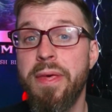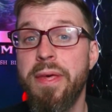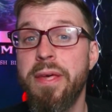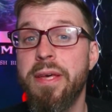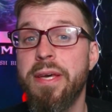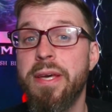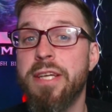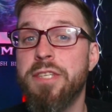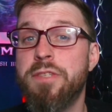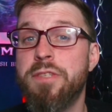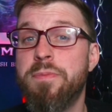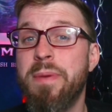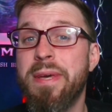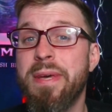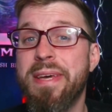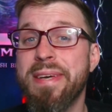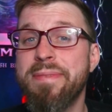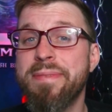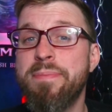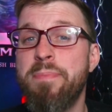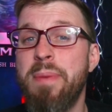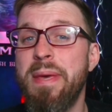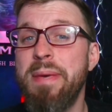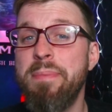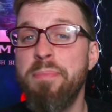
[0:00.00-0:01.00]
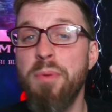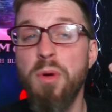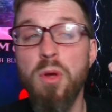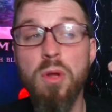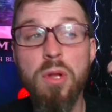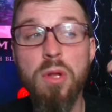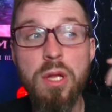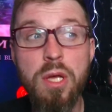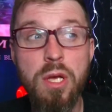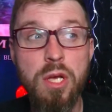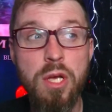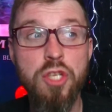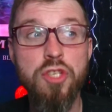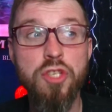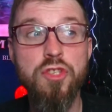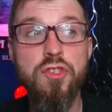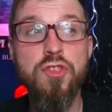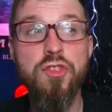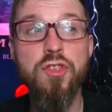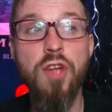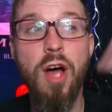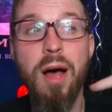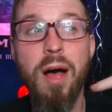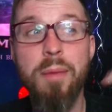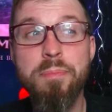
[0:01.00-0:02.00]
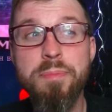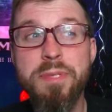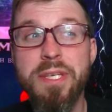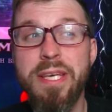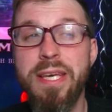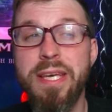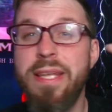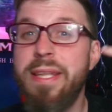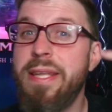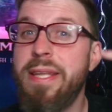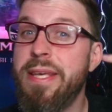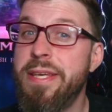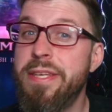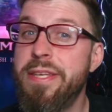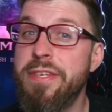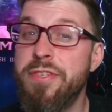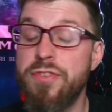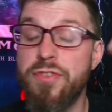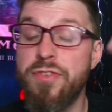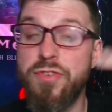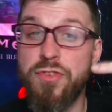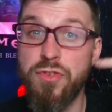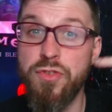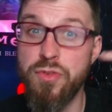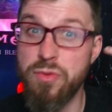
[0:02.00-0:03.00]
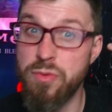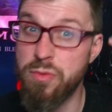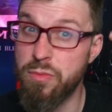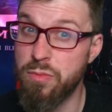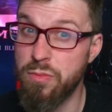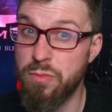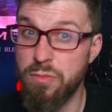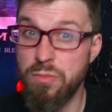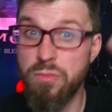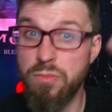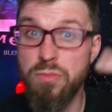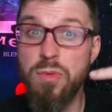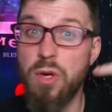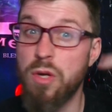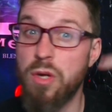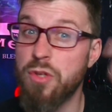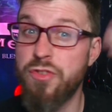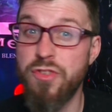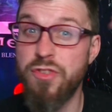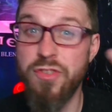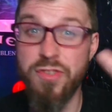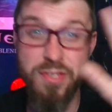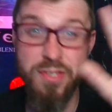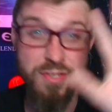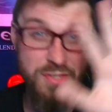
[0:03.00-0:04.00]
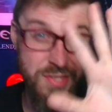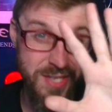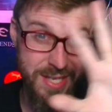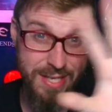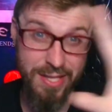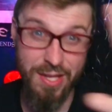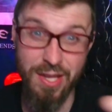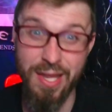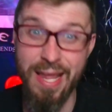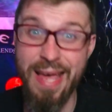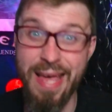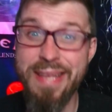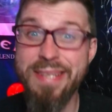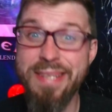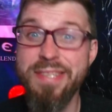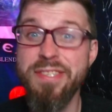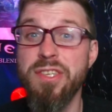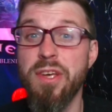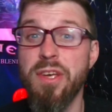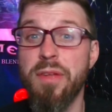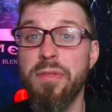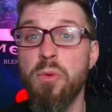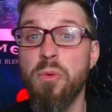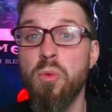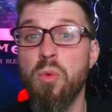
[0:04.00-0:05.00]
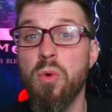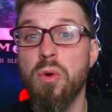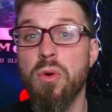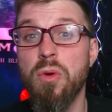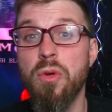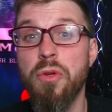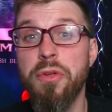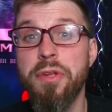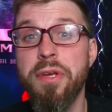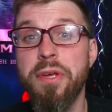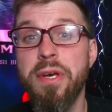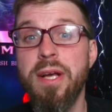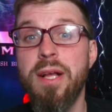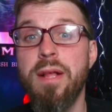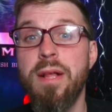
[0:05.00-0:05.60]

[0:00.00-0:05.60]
It's because people stopped in his narcissistic lens on the world,